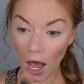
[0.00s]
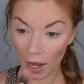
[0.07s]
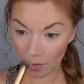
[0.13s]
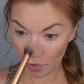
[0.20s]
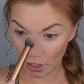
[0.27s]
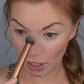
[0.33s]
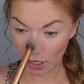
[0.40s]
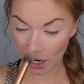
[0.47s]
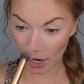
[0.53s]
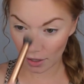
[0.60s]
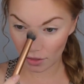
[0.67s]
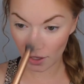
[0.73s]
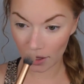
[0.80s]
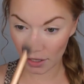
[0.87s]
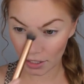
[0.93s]
I mean, I
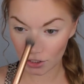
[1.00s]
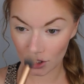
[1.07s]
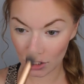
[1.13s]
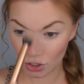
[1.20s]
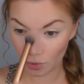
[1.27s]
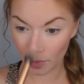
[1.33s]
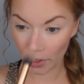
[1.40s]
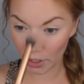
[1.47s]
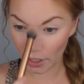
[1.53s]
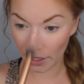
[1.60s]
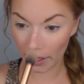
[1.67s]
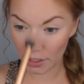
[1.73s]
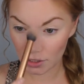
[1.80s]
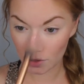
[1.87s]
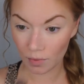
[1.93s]
think that's super
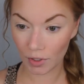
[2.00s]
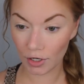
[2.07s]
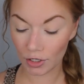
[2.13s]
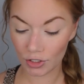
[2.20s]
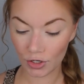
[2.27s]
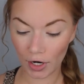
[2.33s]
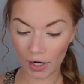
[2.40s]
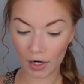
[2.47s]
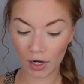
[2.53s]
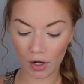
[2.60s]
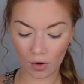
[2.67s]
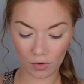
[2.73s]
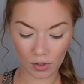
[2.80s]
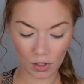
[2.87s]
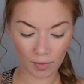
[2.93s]
nice when you're trying to
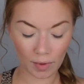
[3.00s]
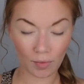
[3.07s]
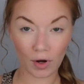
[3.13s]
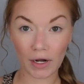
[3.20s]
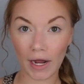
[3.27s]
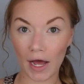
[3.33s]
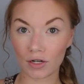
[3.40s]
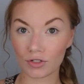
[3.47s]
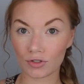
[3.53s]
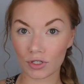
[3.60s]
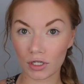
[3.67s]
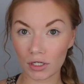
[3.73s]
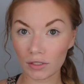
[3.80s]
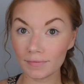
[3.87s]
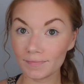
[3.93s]
go a little bit more
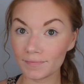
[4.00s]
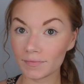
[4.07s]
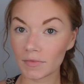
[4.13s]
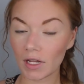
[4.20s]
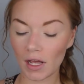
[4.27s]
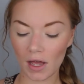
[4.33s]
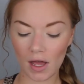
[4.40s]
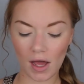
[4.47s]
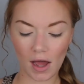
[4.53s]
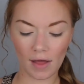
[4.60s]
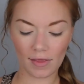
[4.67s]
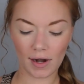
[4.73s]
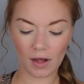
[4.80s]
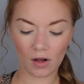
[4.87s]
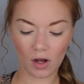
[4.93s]
natural.
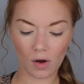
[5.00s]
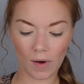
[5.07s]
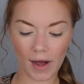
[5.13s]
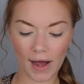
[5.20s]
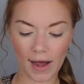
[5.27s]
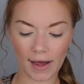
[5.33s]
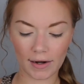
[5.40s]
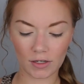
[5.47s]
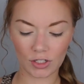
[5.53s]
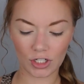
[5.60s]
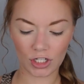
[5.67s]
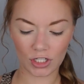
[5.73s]
And then I'll go ahead and